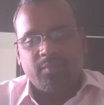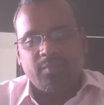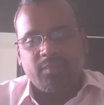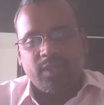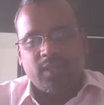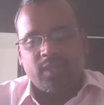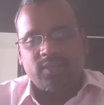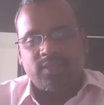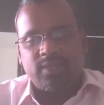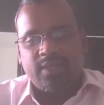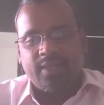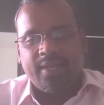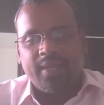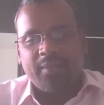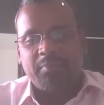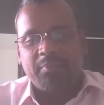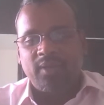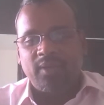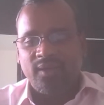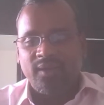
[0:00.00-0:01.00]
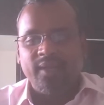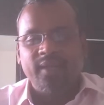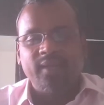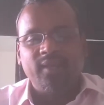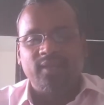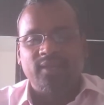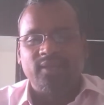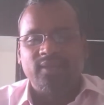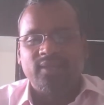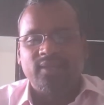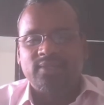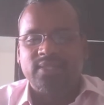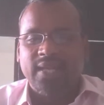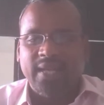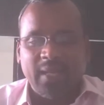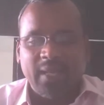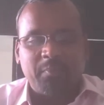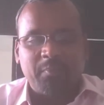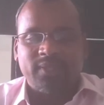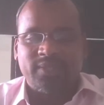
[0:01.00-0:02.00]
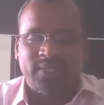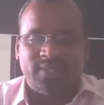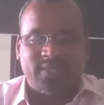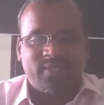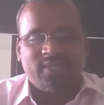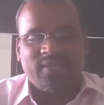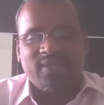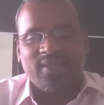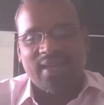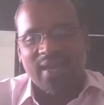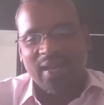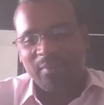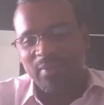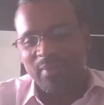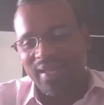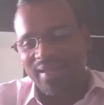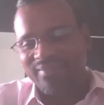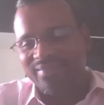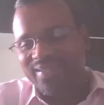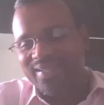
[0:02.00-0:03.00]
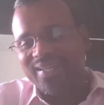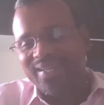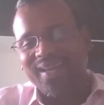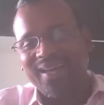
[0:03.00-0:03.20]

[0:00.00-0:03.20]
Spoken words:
Because deep learning is the deepest, I believe.